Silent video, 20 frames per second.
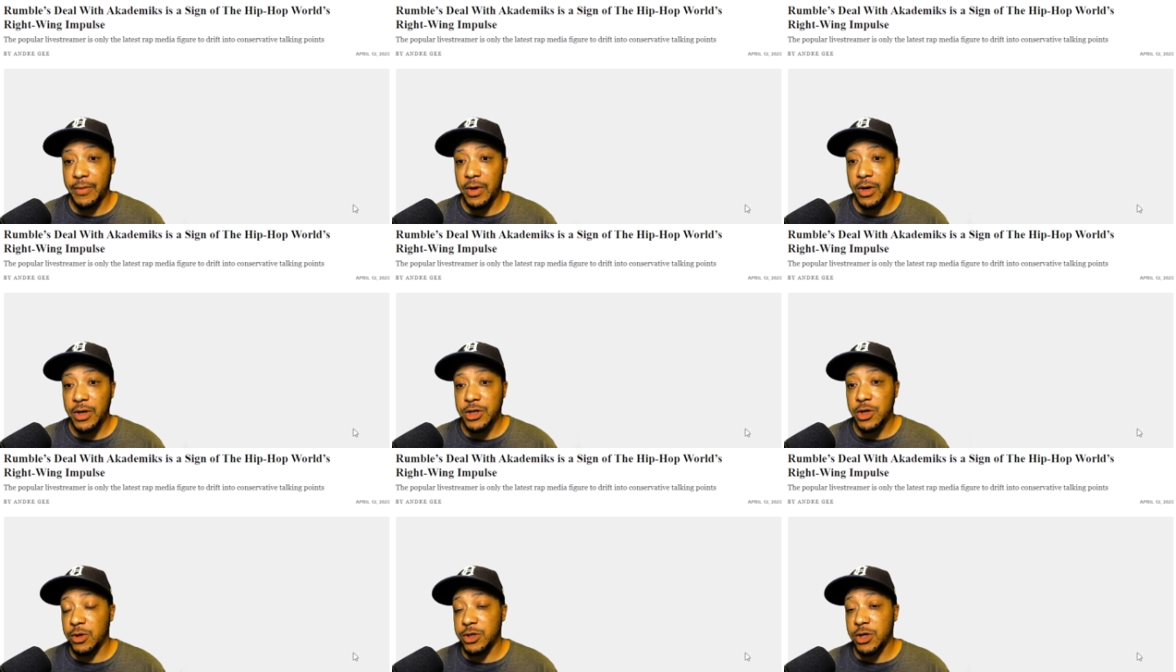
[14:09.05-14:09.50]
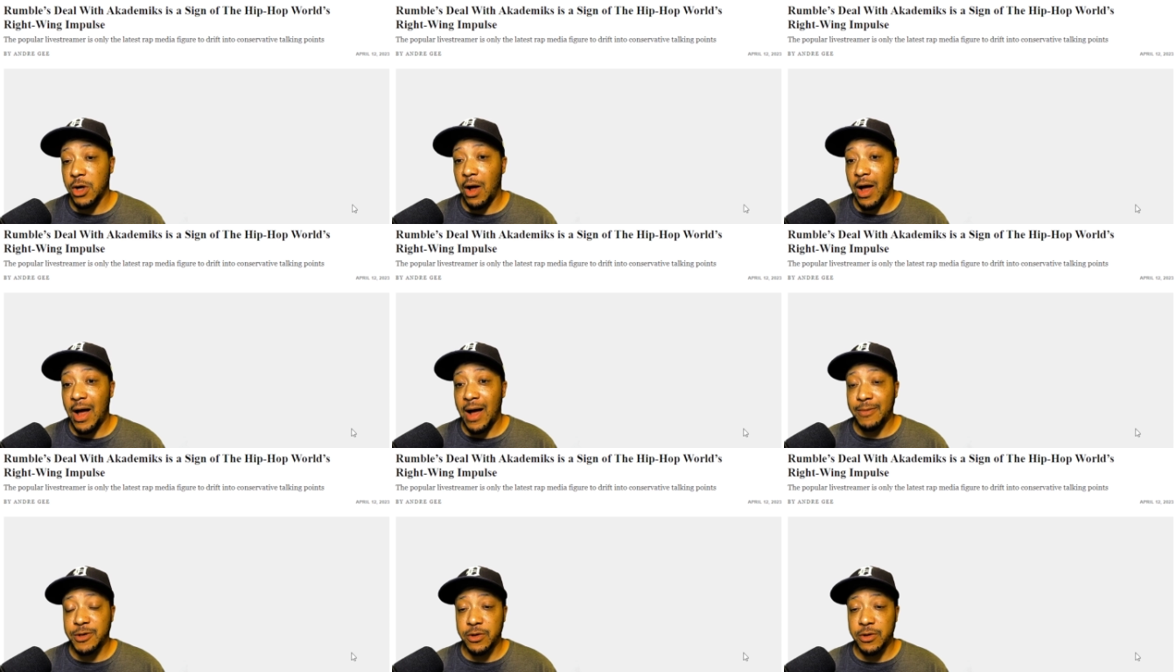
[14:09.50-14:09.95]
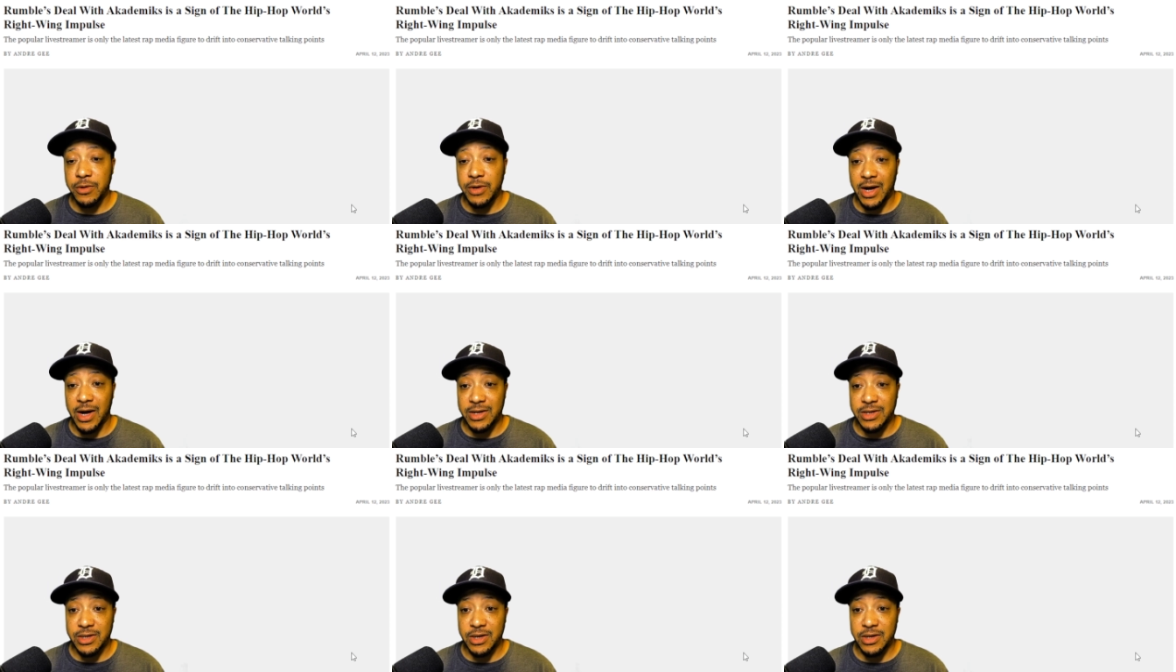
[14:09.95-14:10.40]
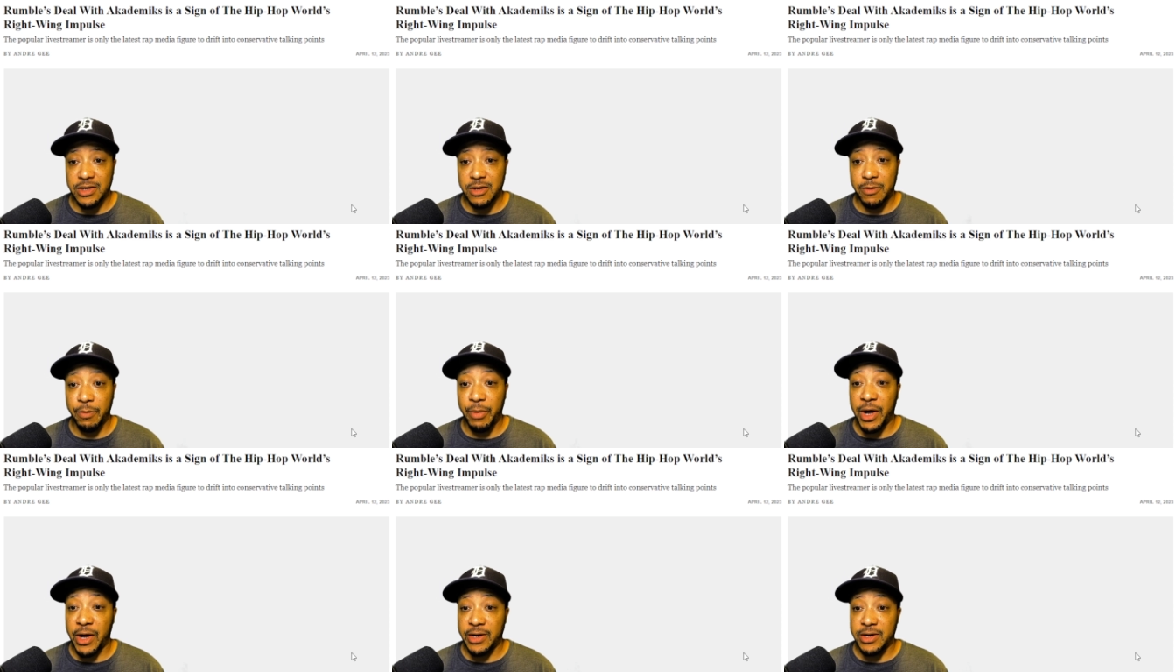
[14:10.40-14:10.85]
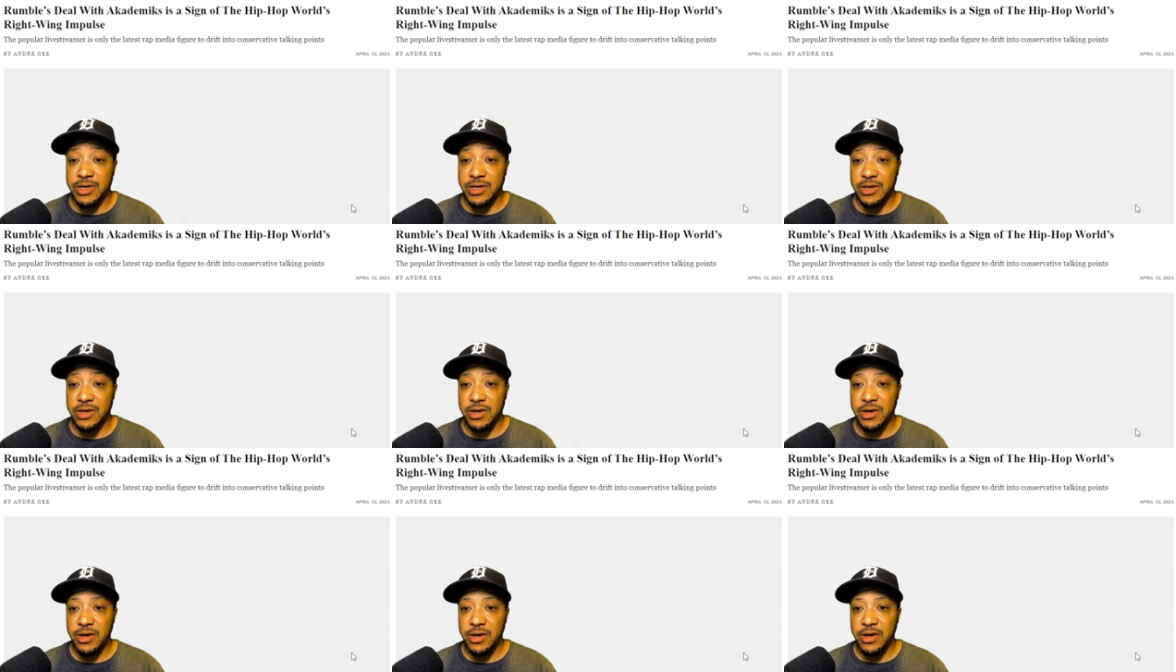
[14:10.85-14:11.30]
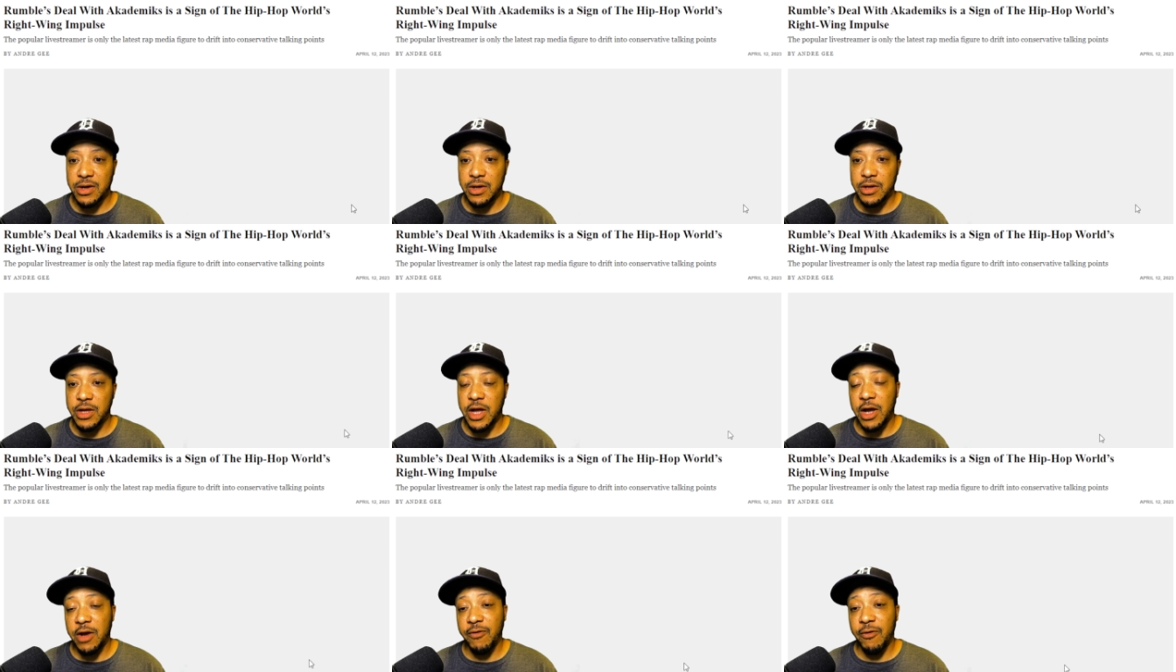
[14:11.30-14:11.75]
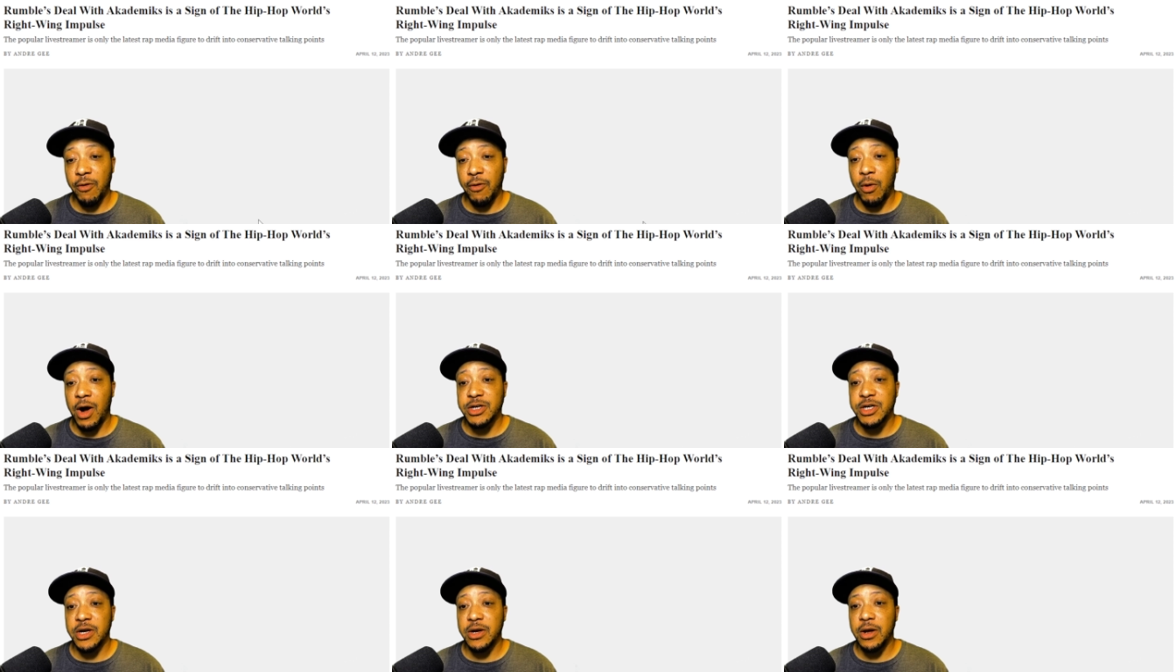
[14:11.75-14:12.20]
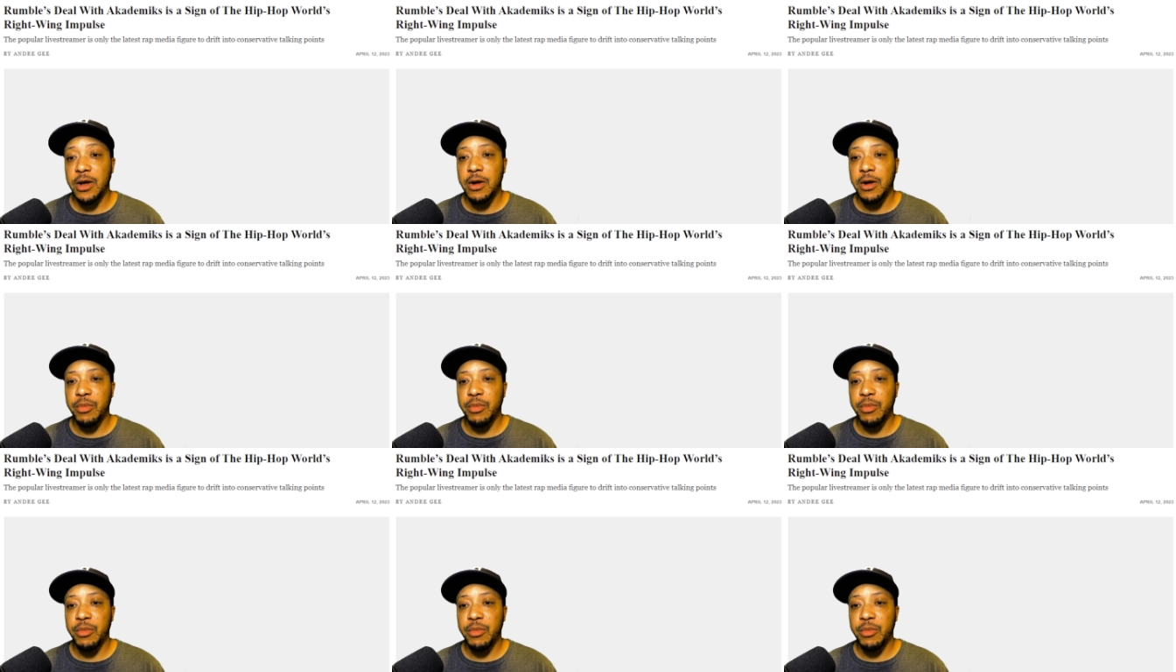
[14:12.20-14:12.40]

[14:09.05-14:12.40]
So it's all absolute nonsense. But thank you for watching.